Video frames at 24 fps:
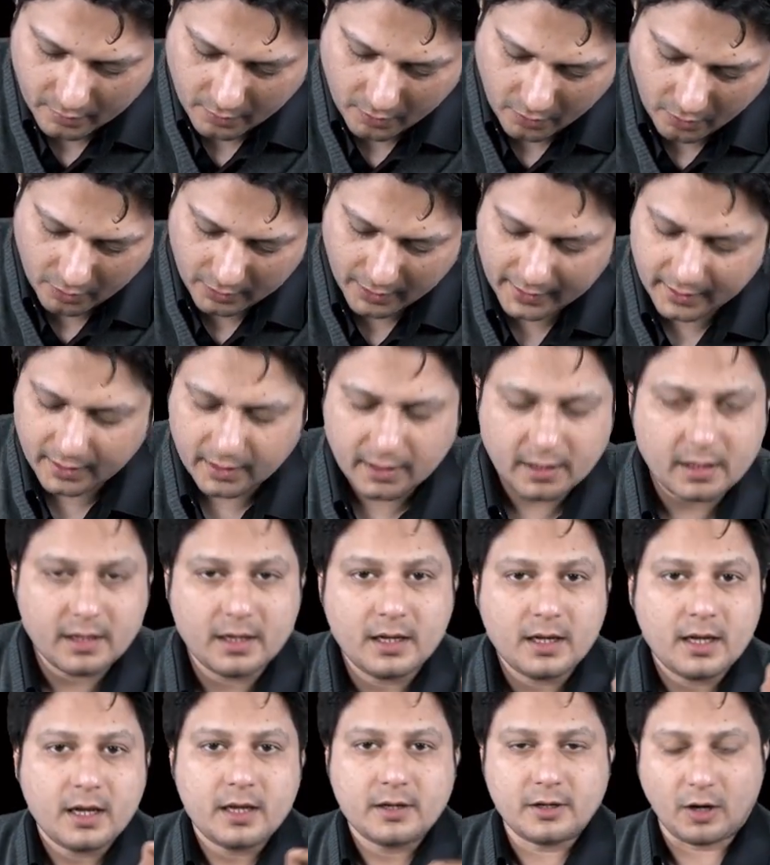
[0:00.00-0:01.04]
All right.
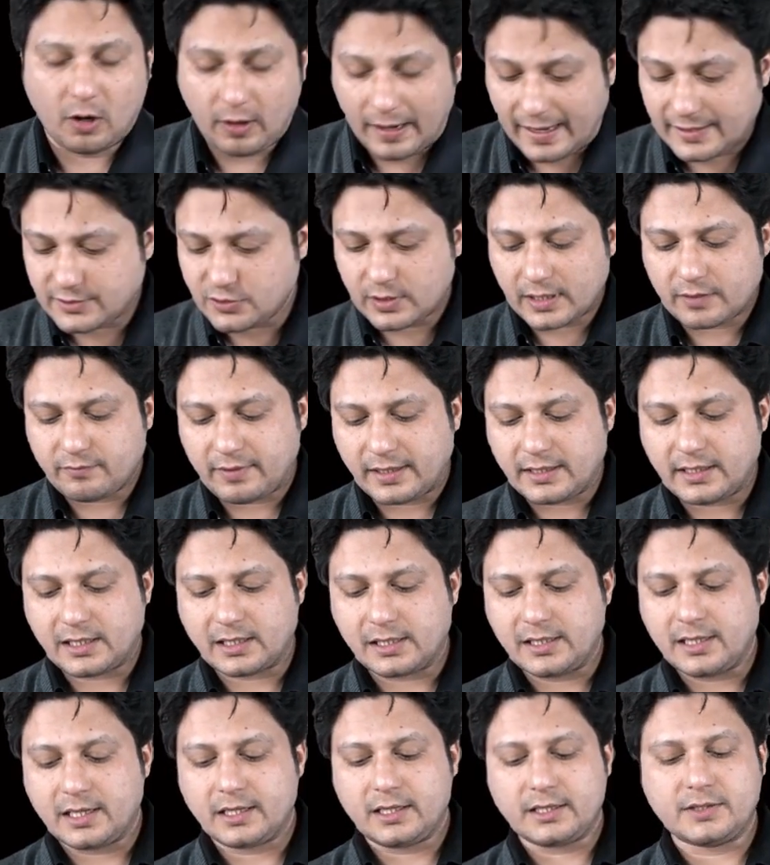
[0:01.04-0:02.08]
Now, as you can very
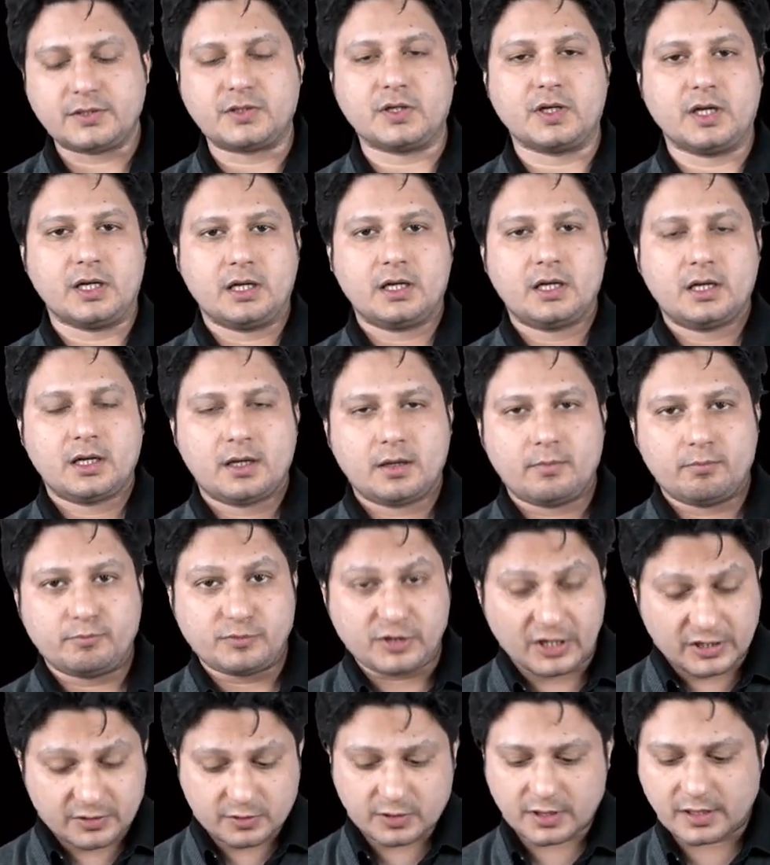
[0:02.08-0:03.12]
clearly see,
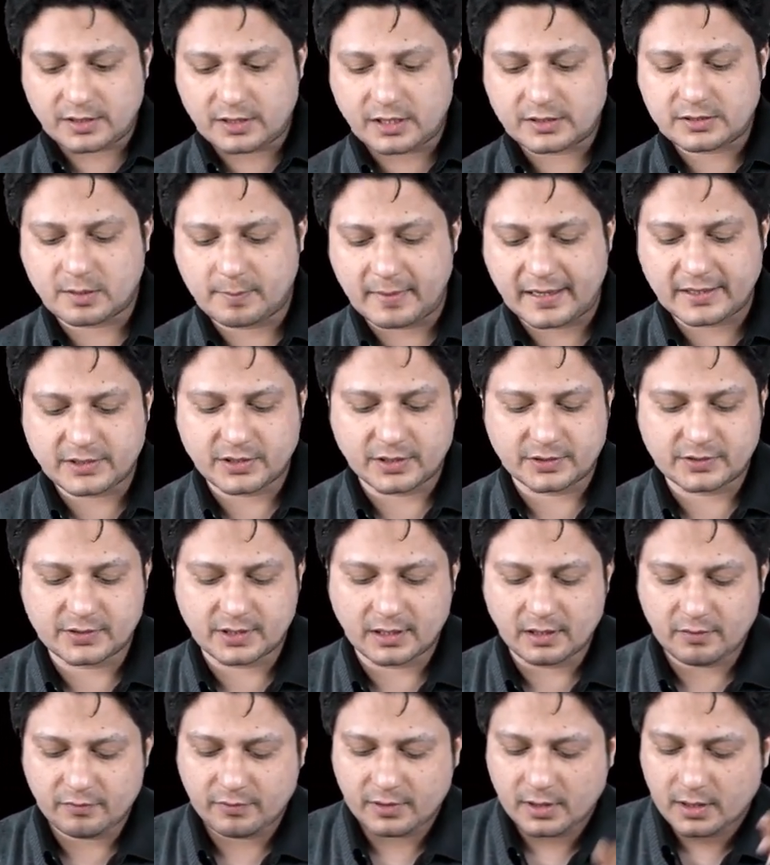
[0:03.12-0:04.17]
just in this image
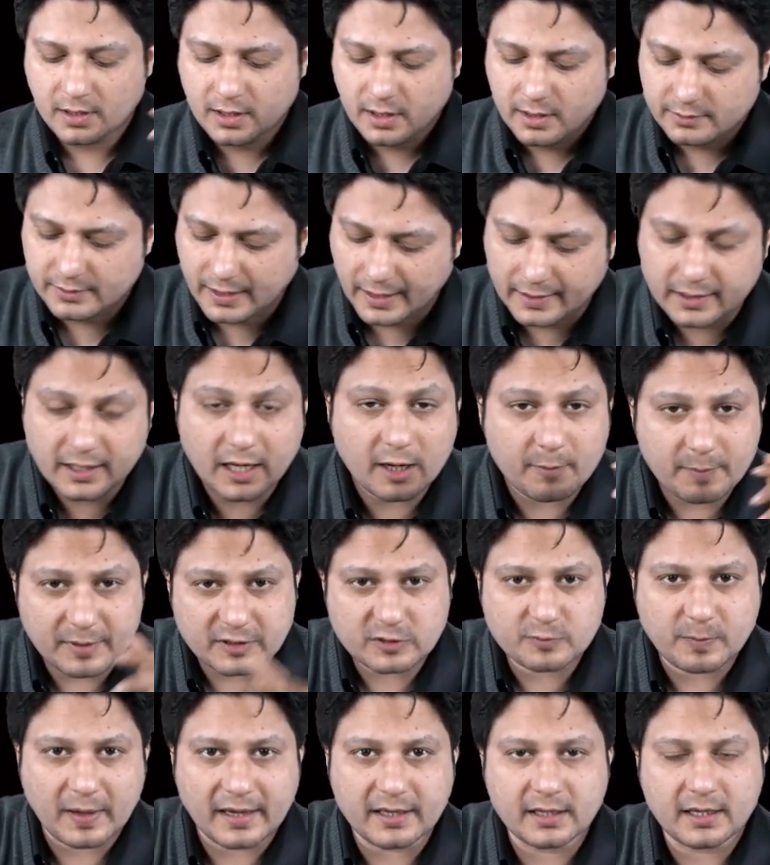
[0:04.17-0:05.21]
itself, that hip
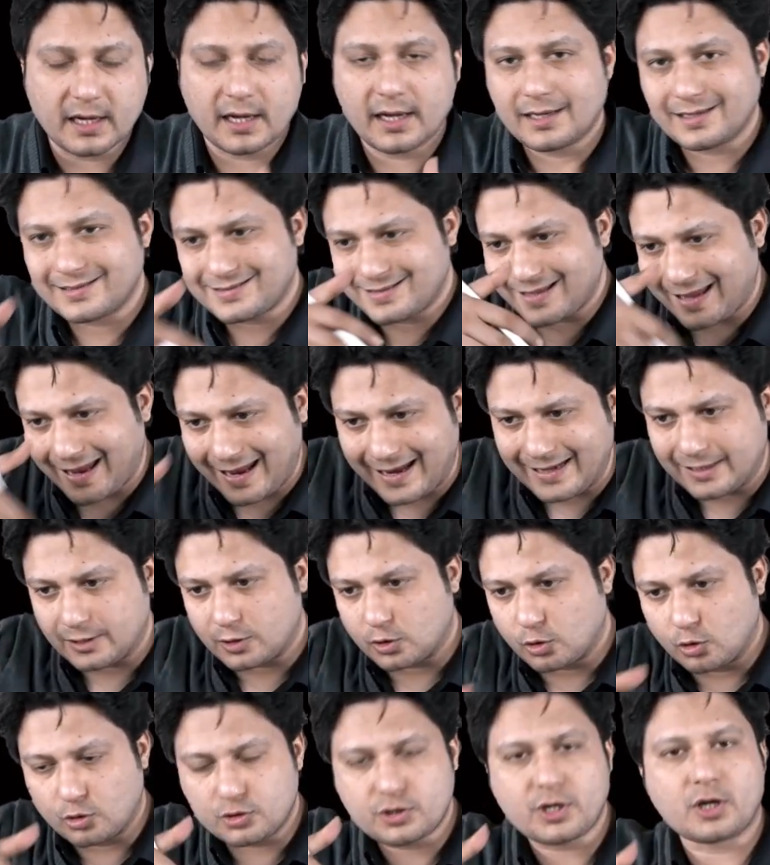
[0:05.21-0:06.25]
spica is the
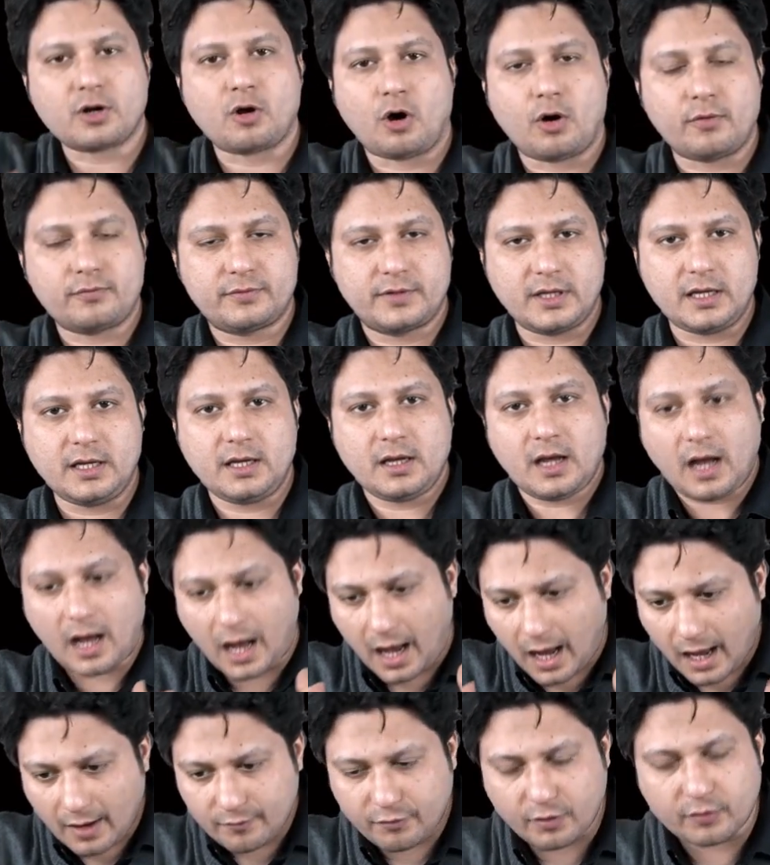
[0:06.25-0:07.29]
enclosure of the
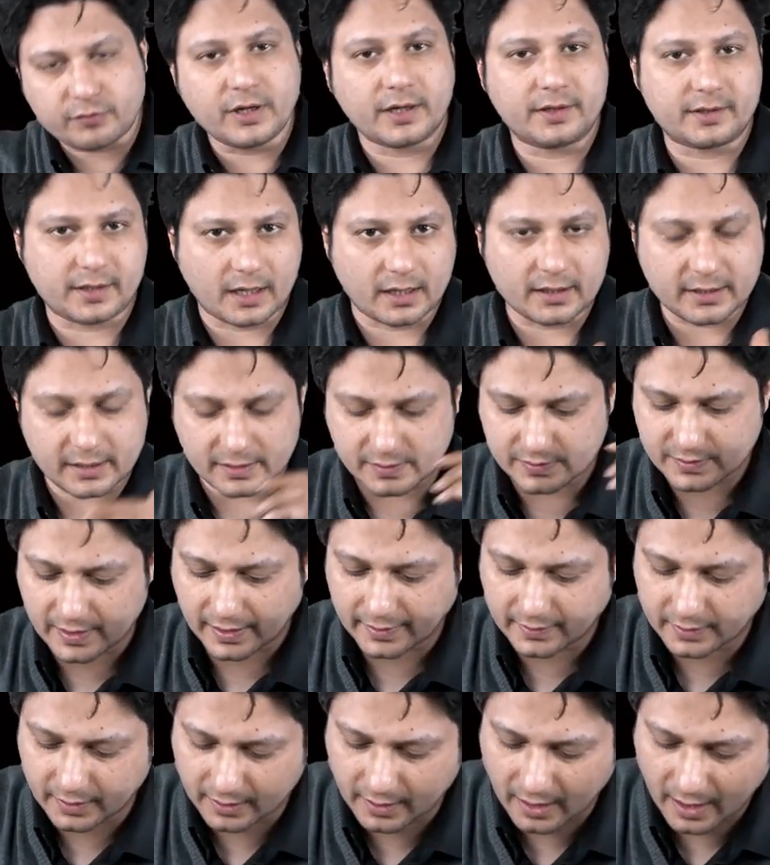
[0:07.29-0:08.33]
half of the trunk
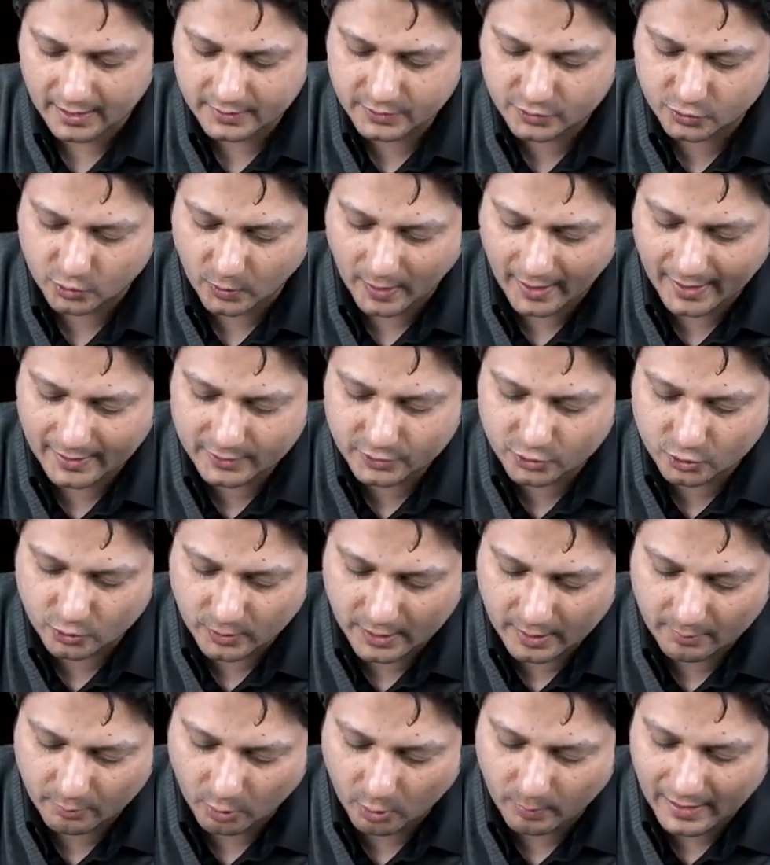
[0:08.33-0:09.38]
inside the cast so as to
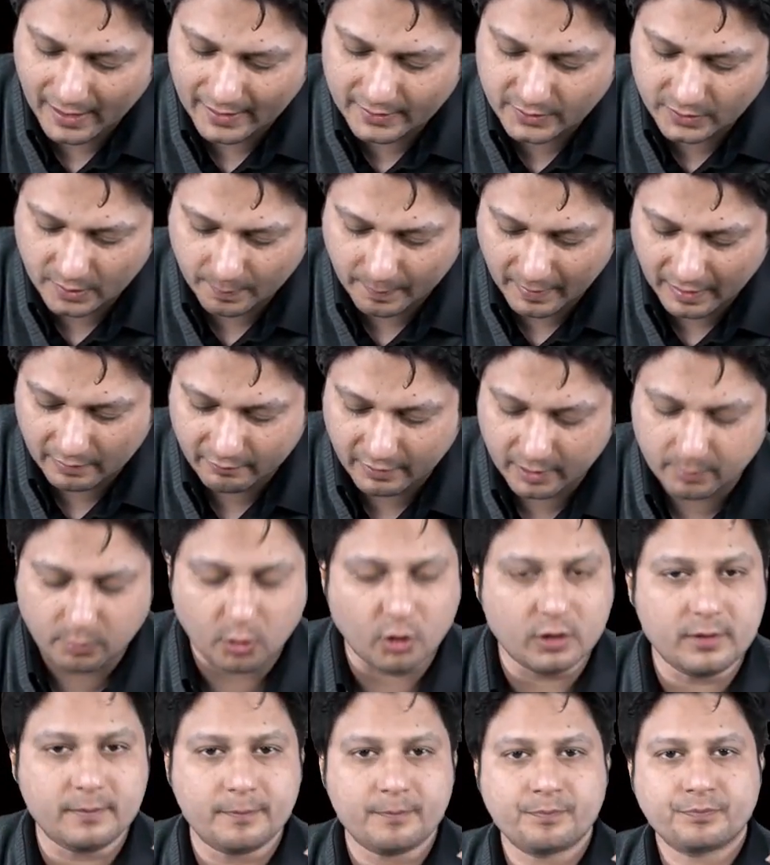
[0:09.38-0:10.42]
immobilize the pelvic
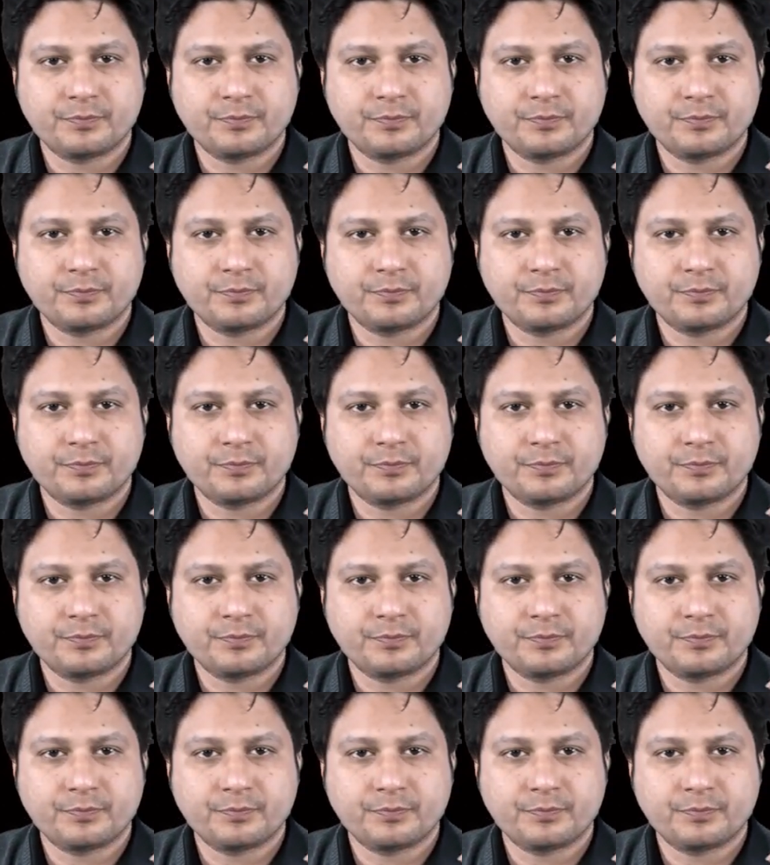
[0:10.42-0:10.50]
bone.